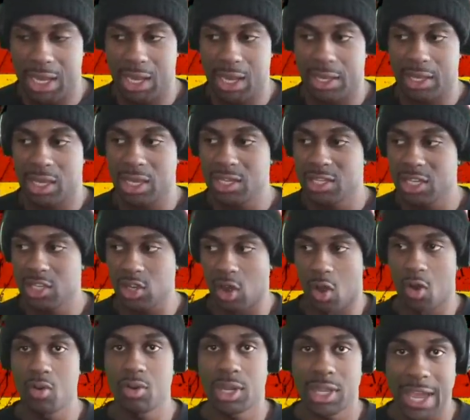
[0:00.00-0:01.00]
he's his
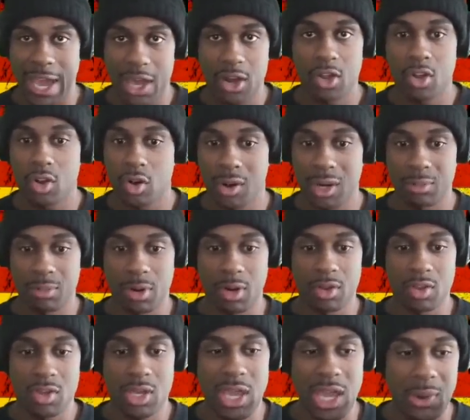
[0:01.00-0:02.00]
own category, bro.
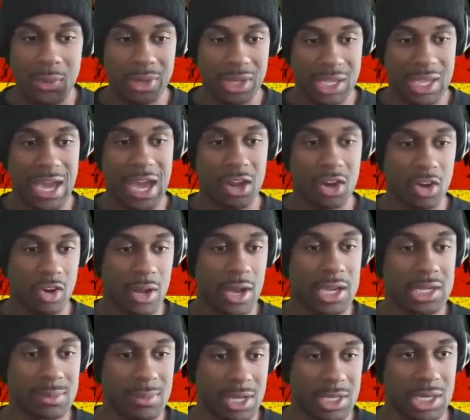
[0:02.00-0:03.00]
You can't really
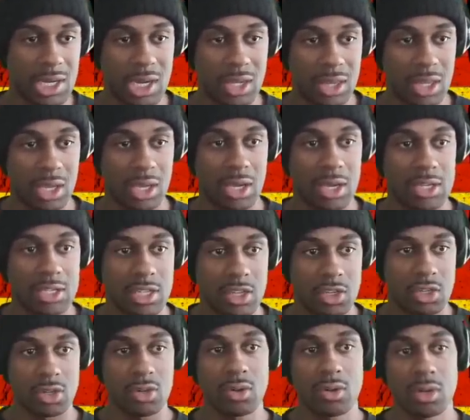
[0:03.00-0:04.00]
categorize him as anything because the
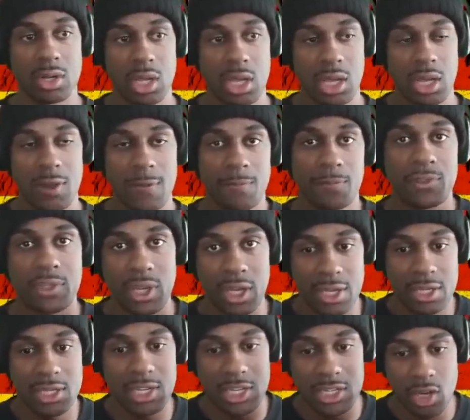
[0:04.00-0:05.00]
dude
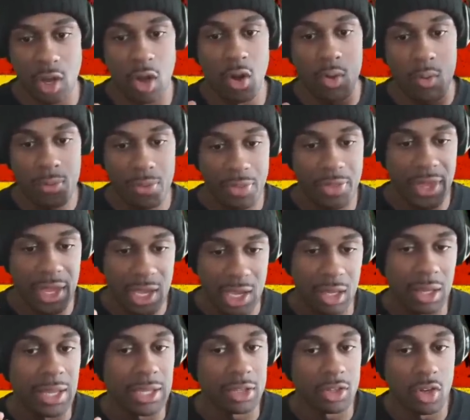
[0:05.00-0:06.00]
does his own thing.
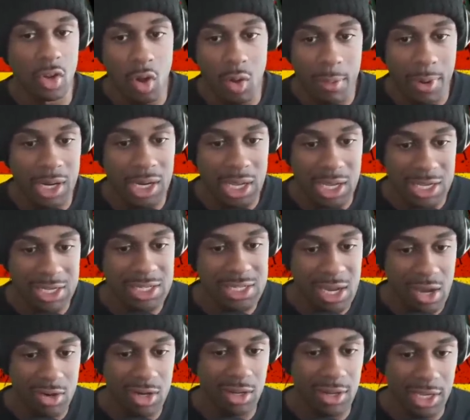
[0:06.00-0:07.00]
Like, nobody has
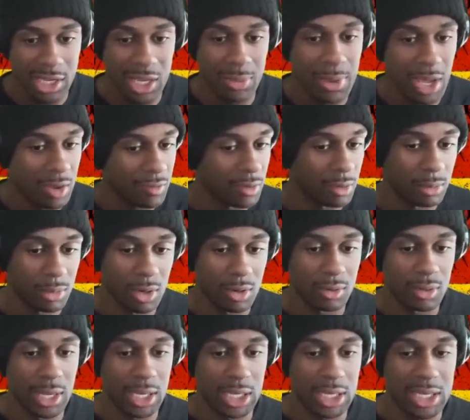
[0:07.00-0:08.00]
sounded like him ever, bro.
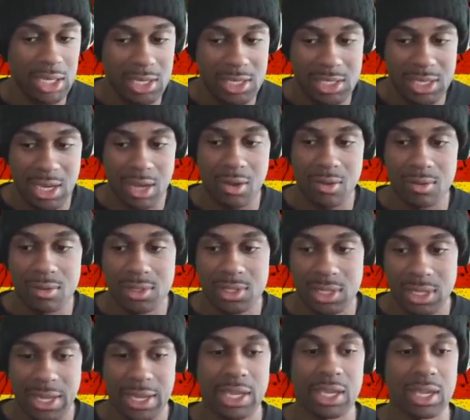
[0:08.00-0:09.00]
Like, he sounds
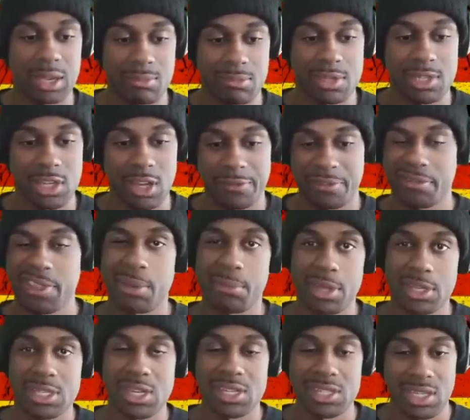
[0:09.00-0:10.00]
like himself, if that
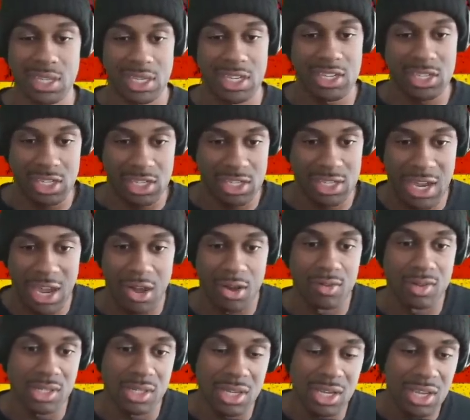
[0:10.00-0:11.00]
makes sense. Like, he just
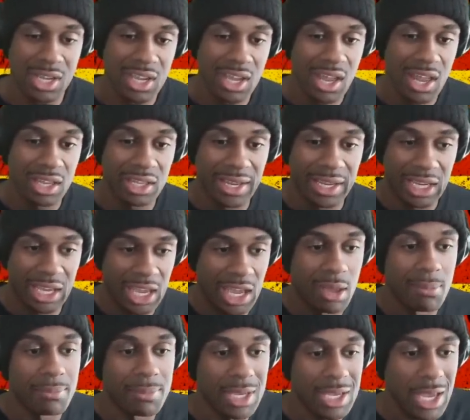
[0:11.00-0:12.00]
sounds like
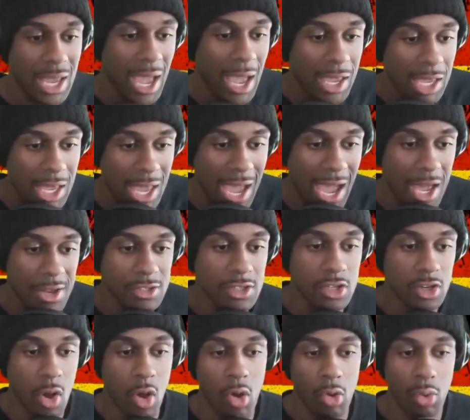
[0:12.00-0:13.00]
him. He has his
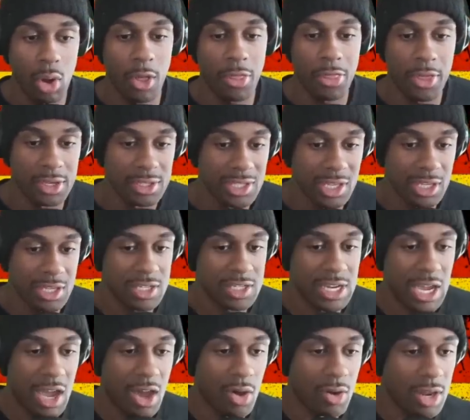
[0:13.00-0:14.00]
own authentic
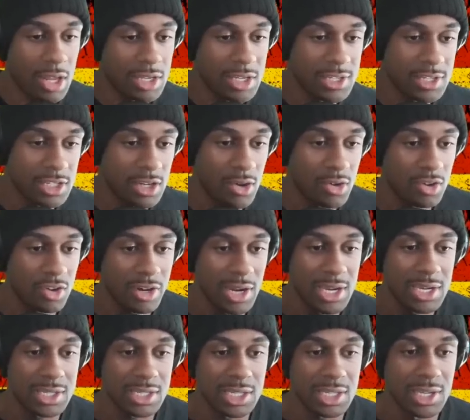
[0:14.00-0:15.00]
sound. This is so
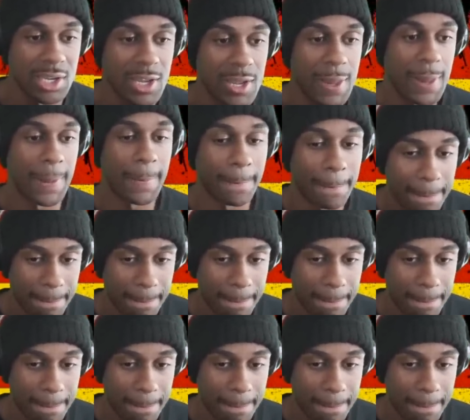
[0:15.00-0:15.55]
crazy. I